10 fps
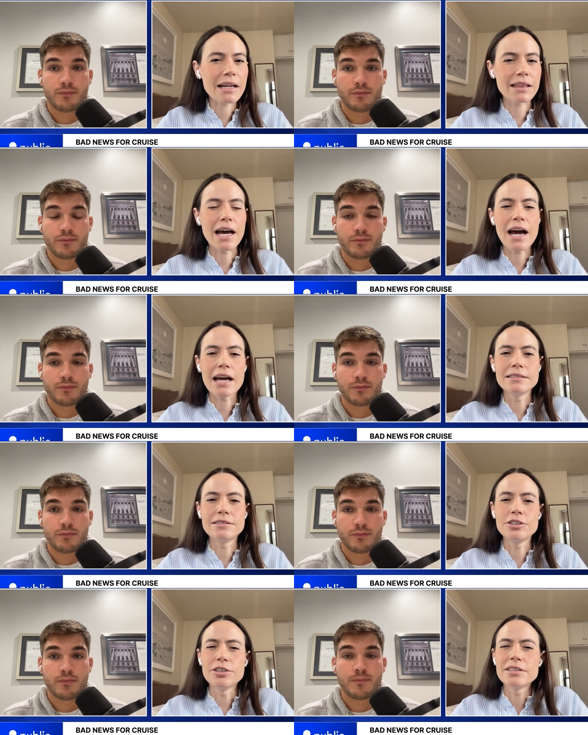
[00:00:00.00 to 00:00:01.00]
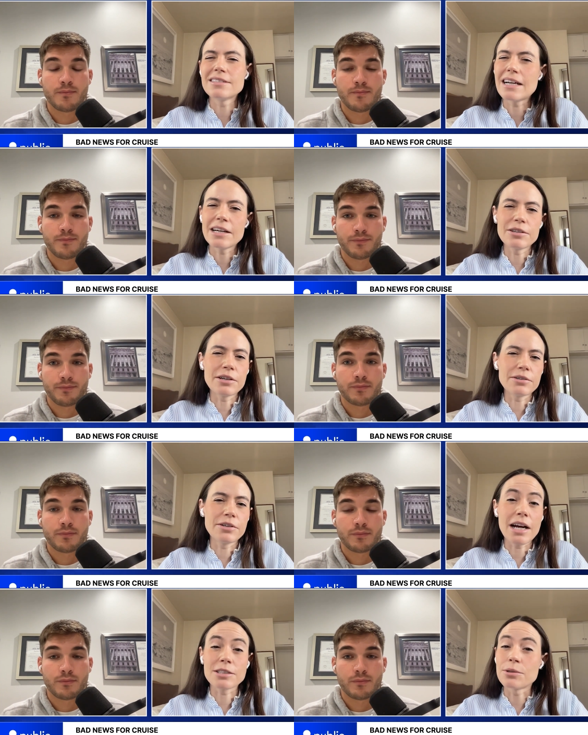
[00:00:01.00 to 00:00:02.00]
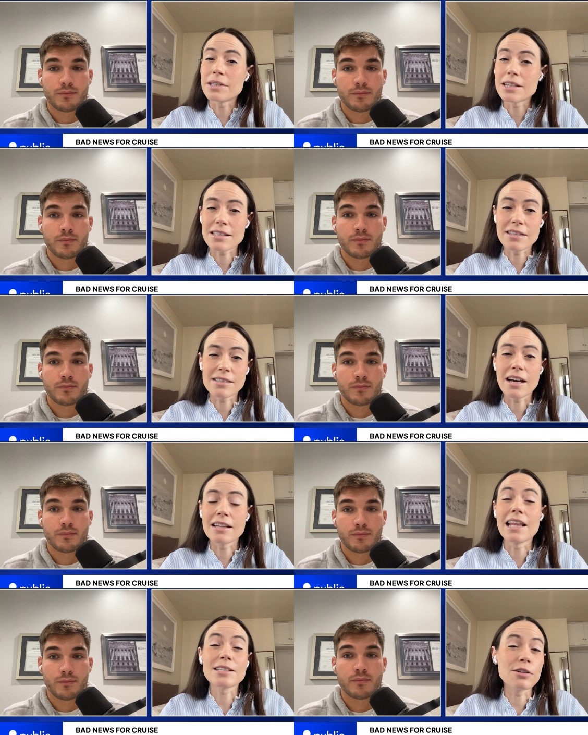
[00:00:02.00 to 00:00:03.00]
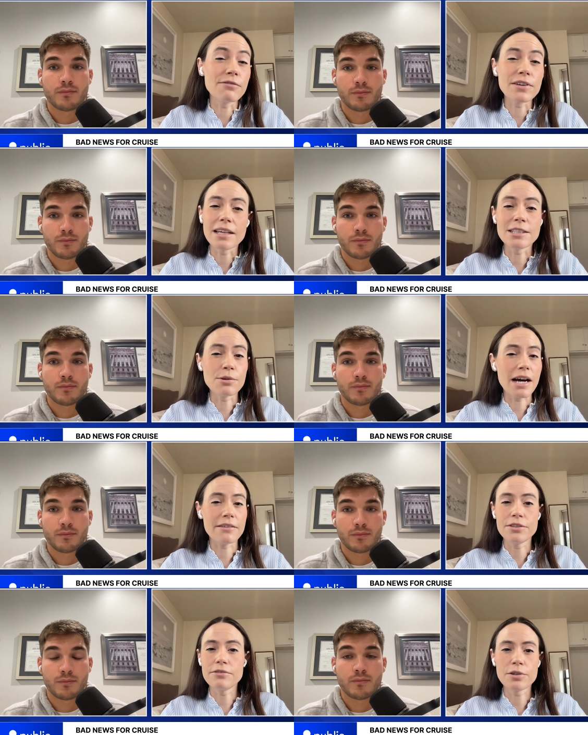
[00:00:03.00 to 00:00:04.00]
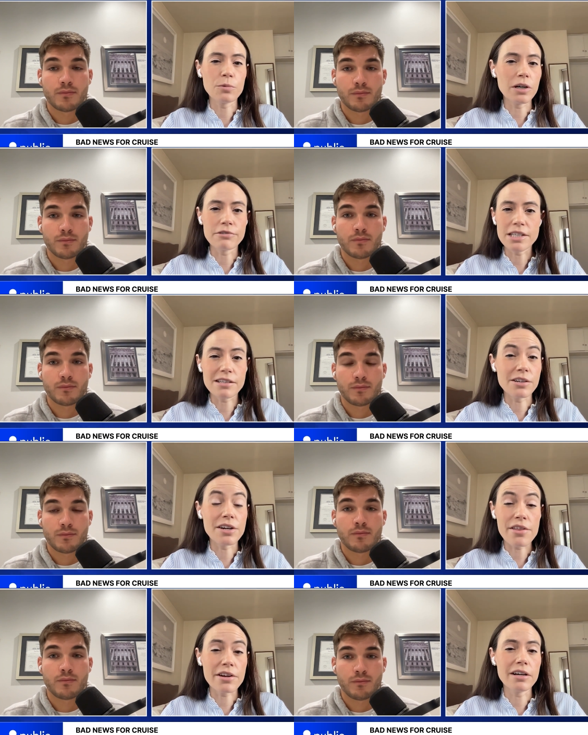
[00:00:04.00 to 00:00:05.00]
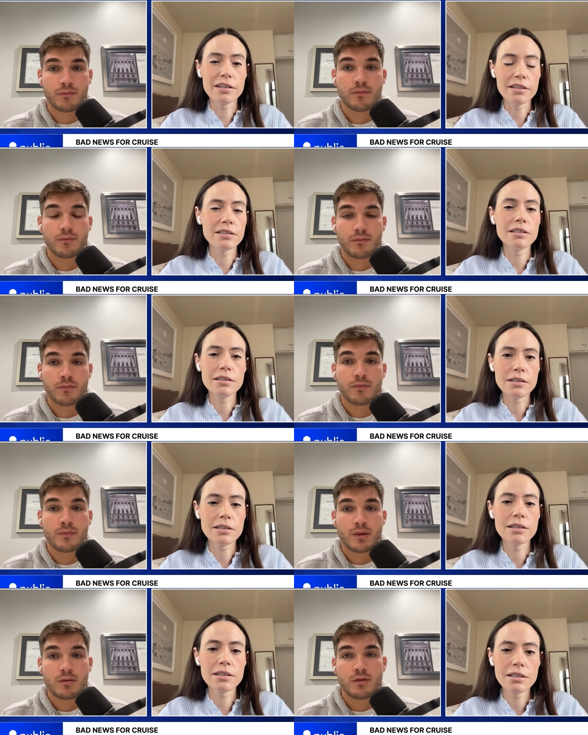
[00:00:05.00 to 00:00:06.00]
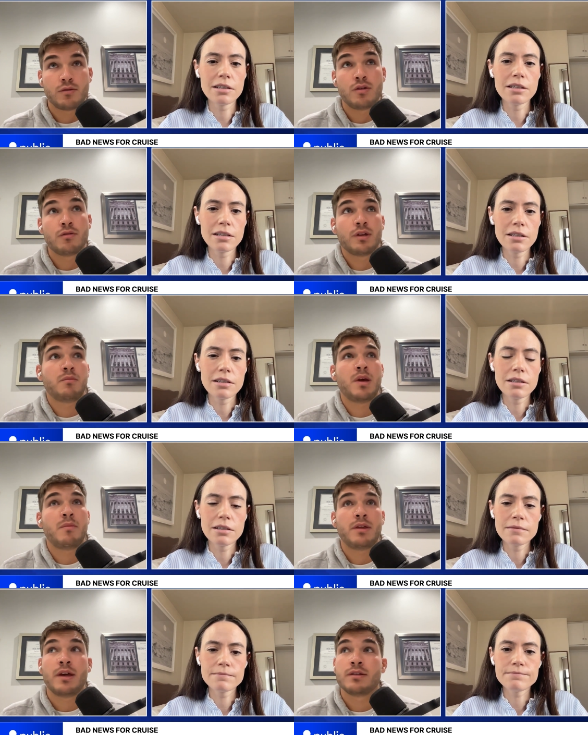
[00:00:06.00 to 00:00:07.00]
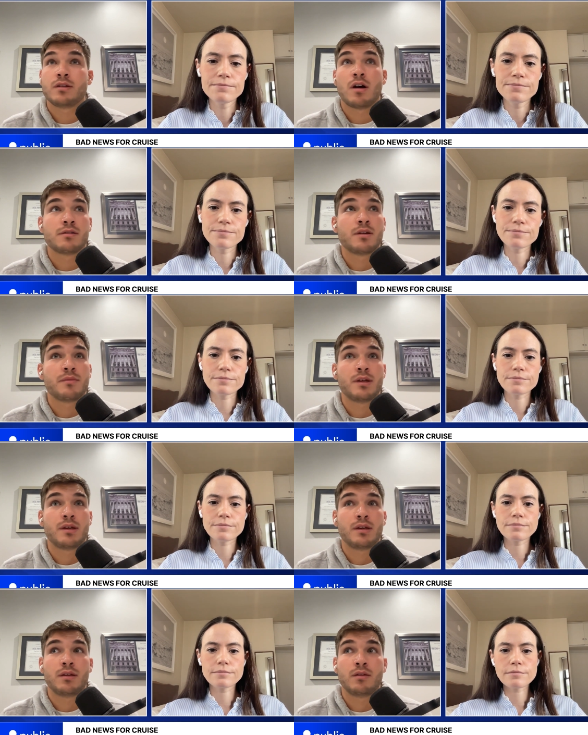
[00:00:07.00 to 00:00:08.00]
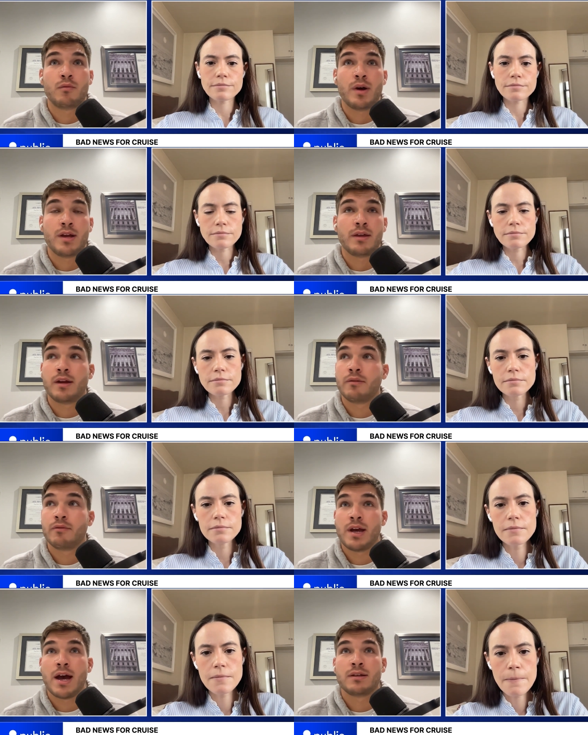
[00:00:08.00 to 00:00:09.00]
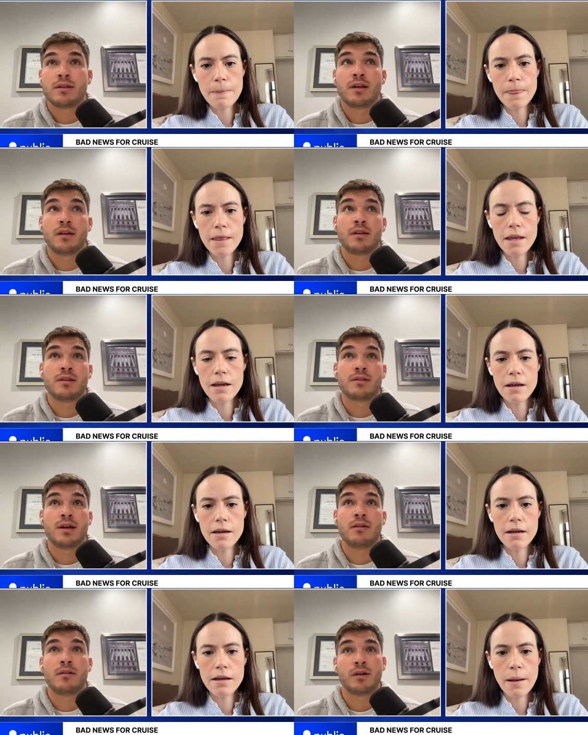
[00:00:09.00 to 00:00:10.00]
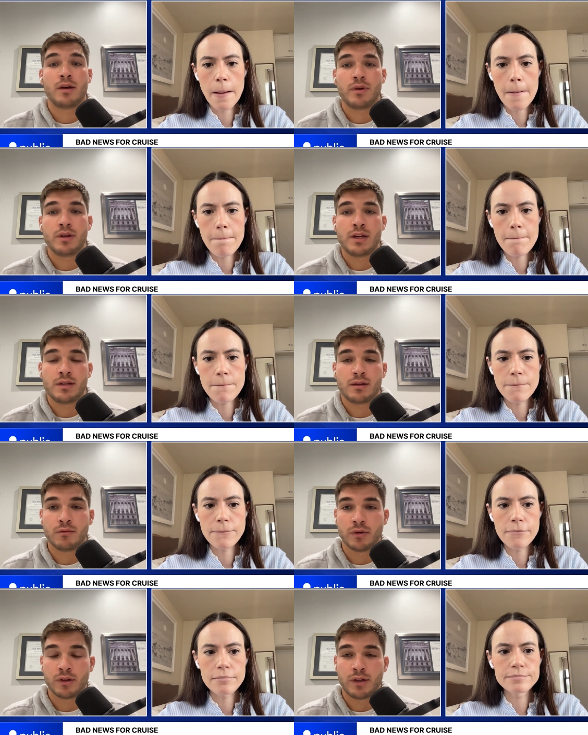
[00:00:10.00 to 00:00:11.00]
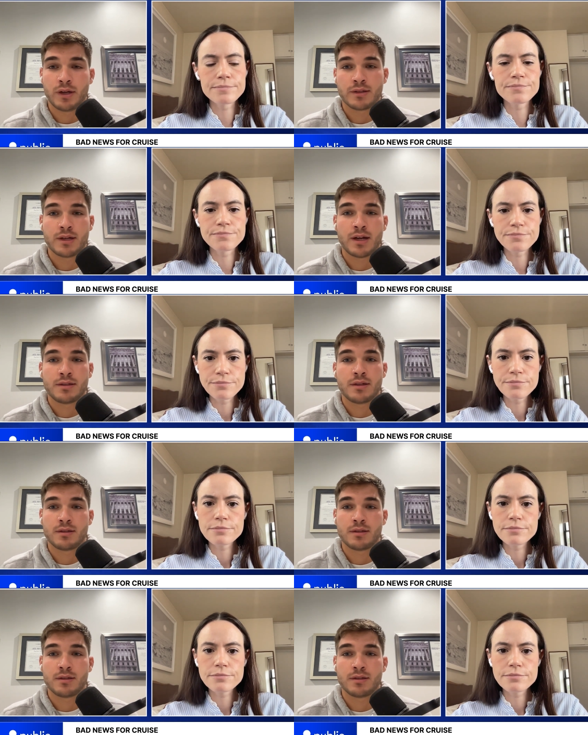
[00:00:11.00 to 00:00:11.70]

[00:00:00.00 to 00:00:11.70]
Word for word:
Speaker 1: that you're I don't know, you're not doing this un- unless you feel like you have to for one reason or another.
Speaker 2: So, do you think maybe they saw something in the way that it reacted that they said, okay, we need to really assess this